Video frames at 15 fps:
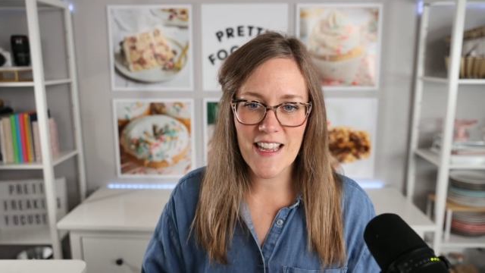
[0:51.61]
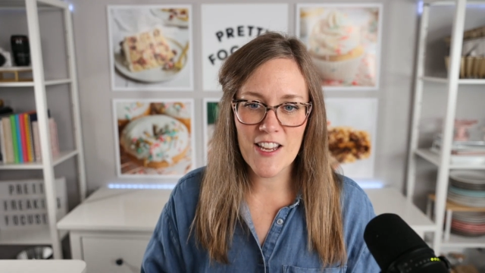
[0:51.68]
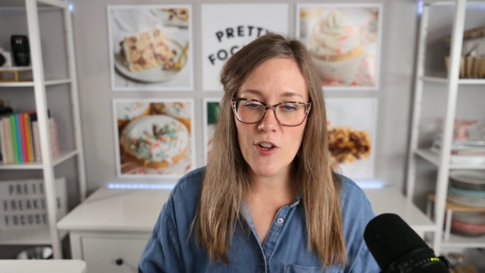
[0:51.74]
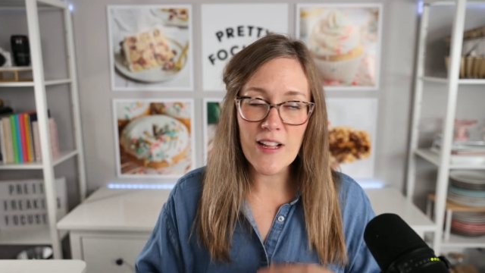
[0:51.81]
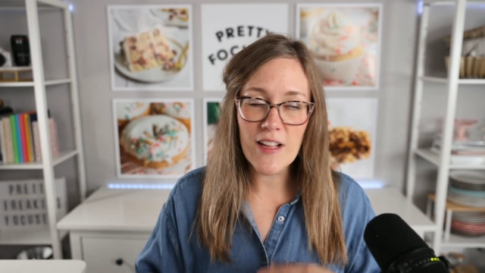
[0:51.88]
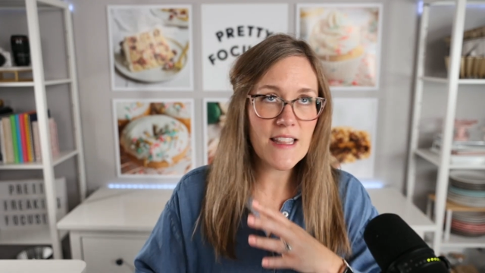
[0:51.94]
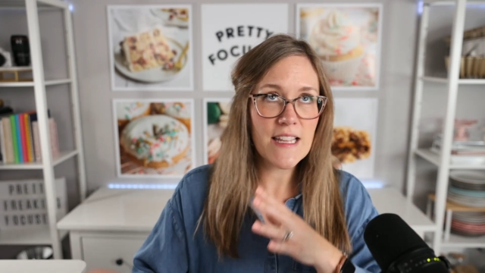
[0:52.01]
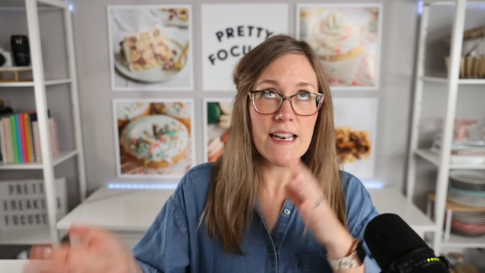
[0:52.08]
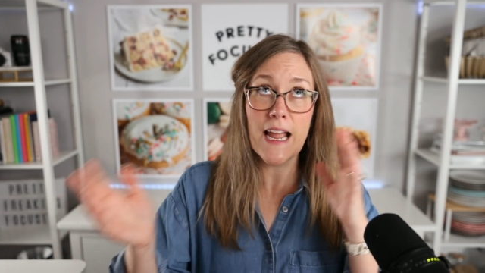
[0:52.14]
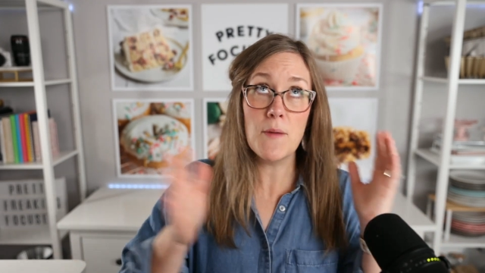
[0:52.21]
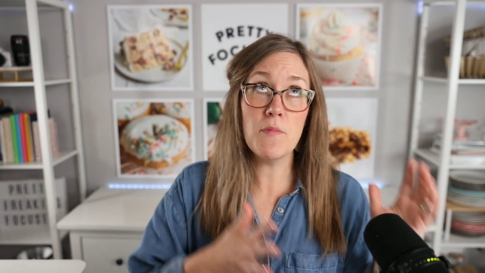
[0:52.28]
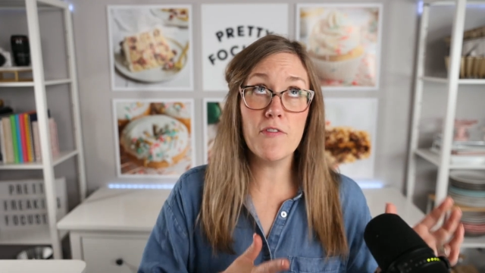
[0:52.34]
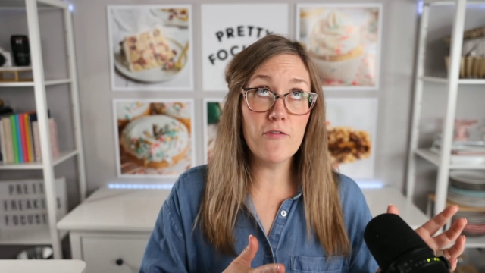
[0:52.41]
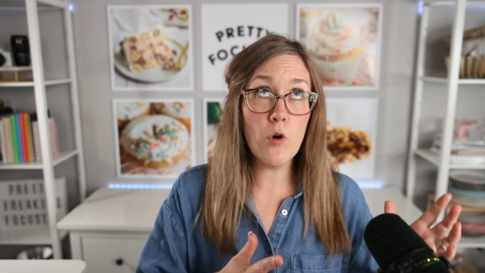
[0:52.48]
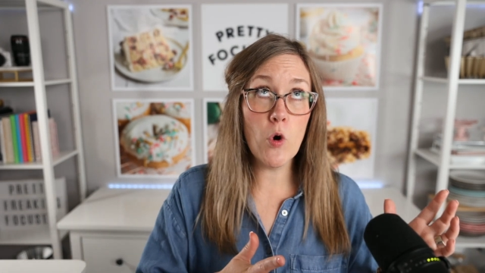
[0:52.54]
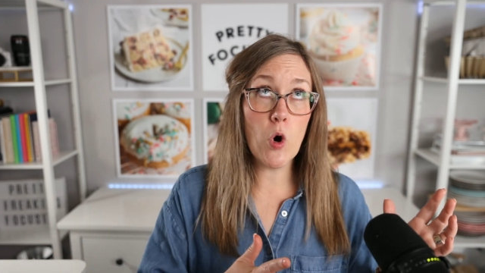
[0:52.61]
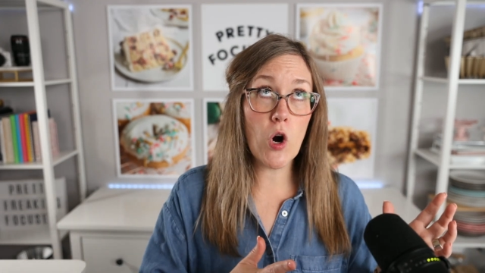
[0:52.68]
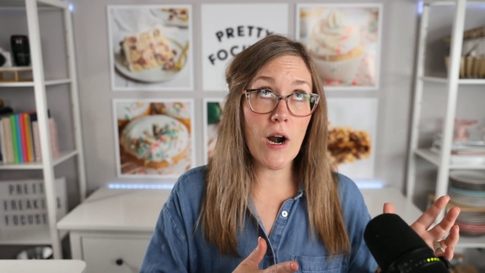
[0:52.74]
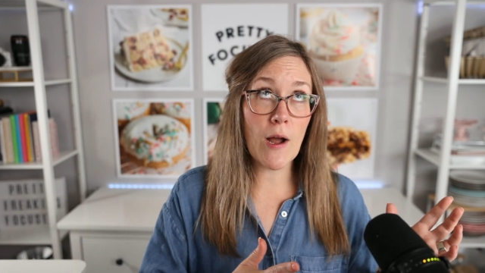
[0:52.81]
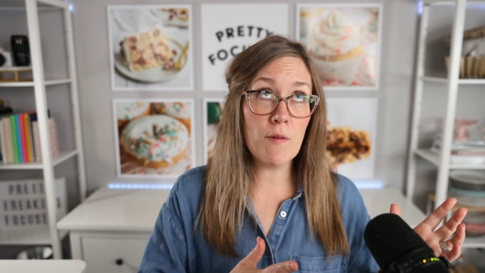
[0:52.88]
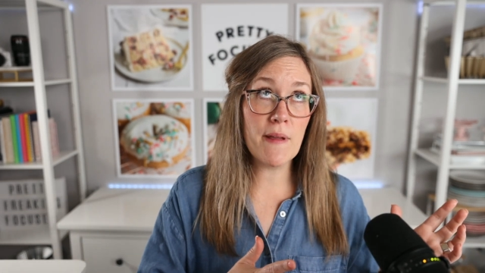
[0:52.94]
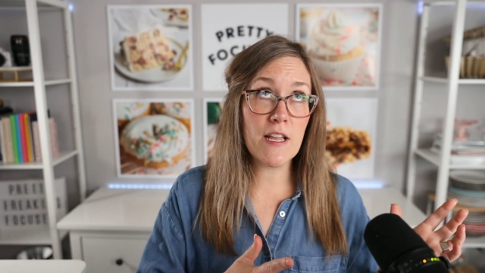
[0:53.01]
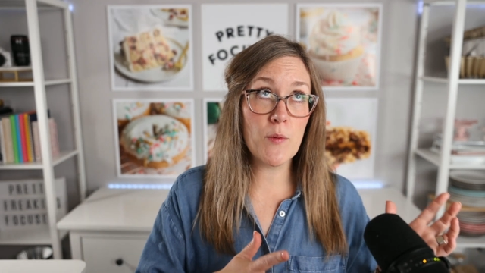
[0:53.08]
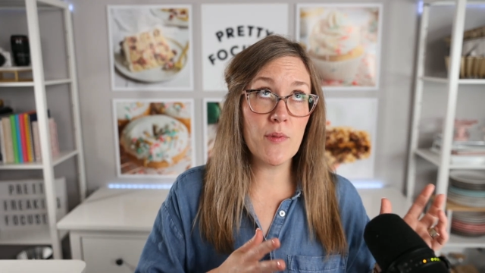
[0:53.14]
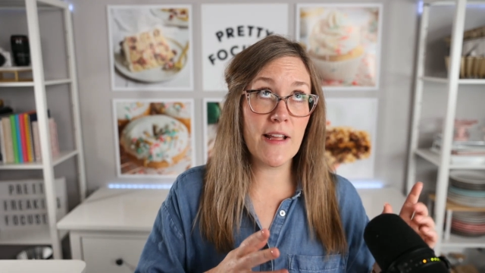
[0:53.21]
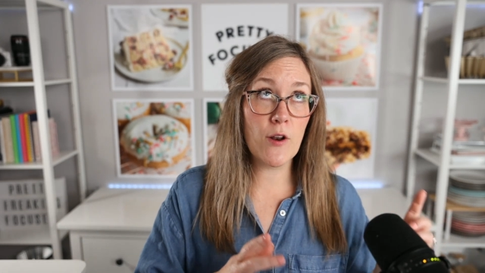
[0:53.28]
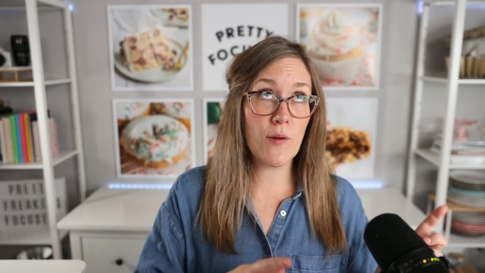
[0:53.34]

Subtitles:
You know, like the night before, I would make a plan.